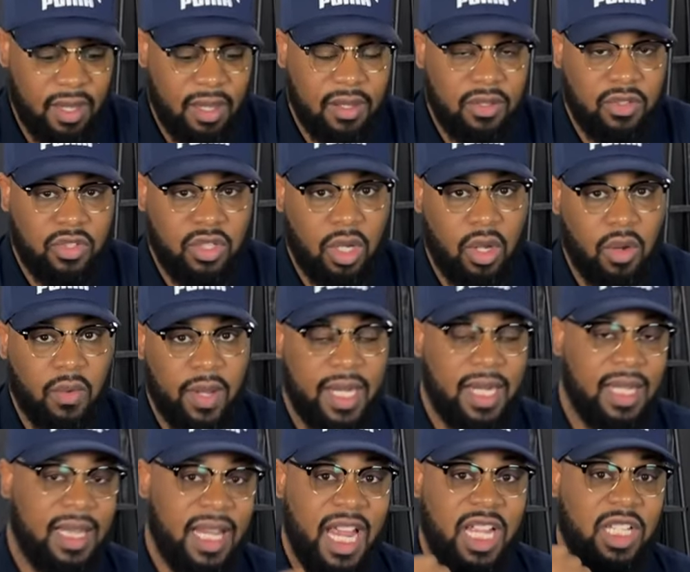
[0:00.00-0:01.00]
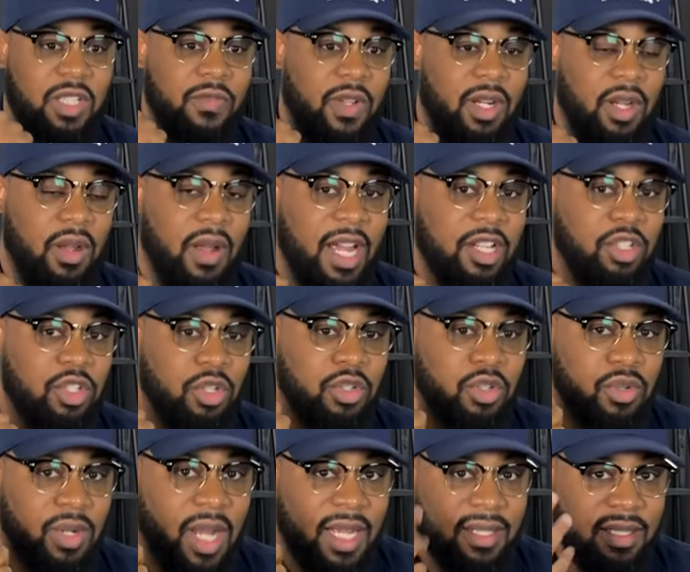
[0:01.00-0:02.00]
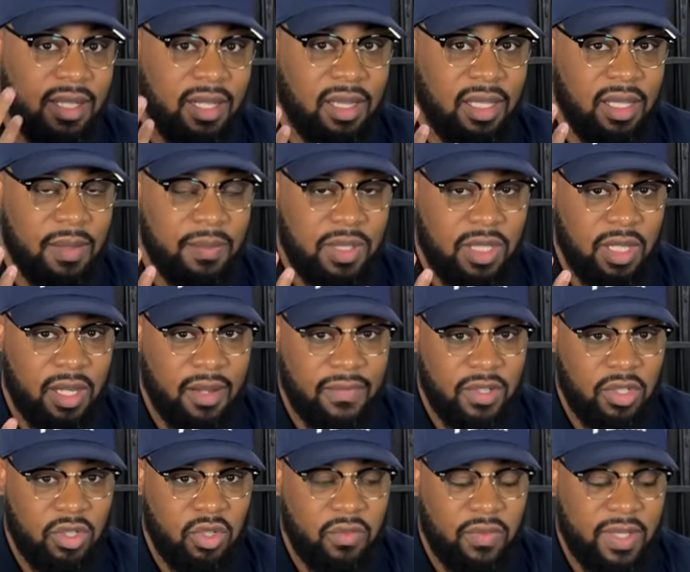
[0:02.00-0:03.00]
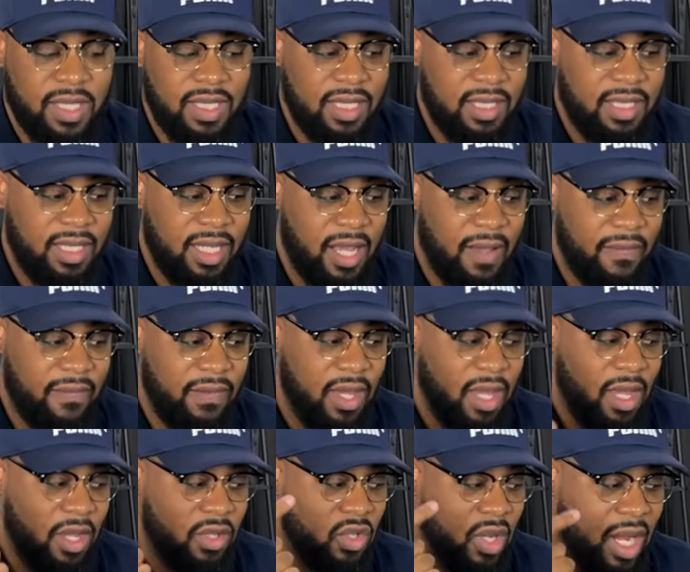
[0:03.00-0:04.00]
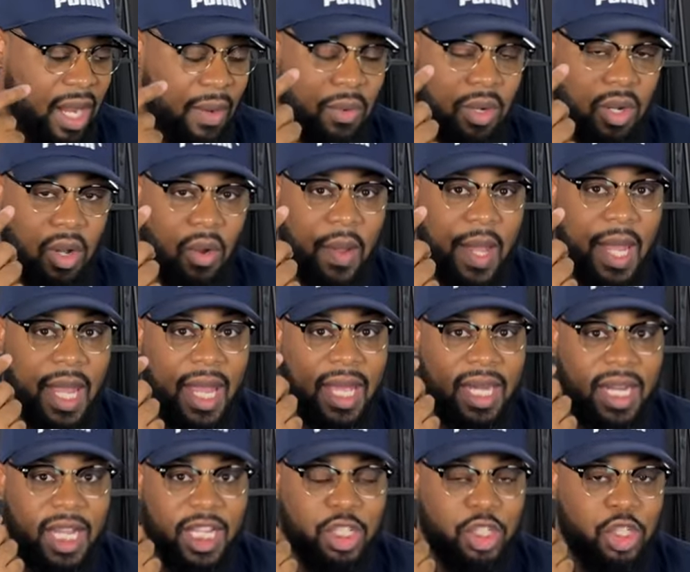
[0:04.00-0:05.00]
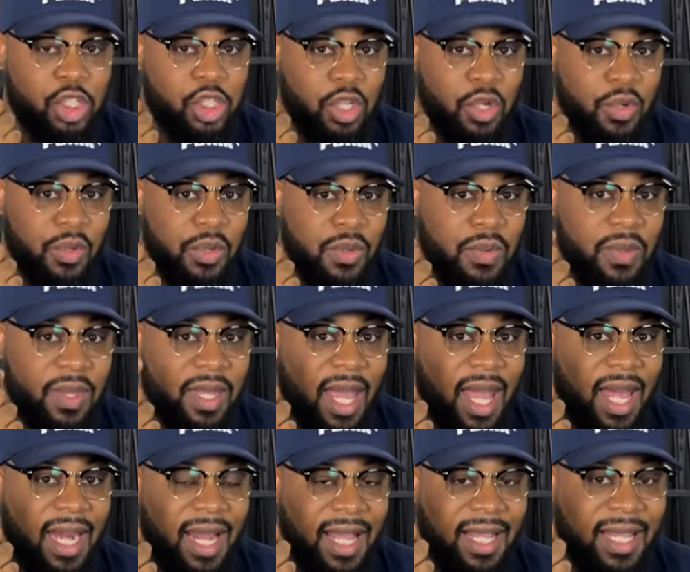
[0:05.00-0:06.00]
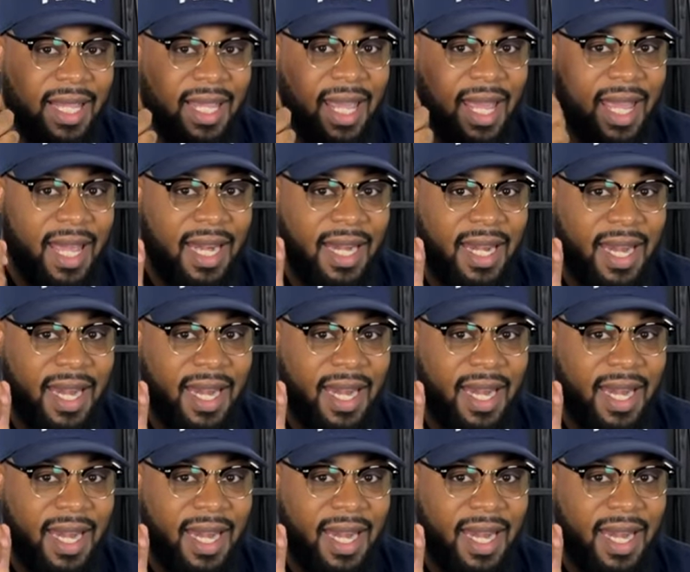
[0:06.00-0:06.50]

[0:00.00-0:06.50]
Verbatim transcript: So in the last video, I showed you guys a glimpse of the UV DTF. So I will go ahead and show you that again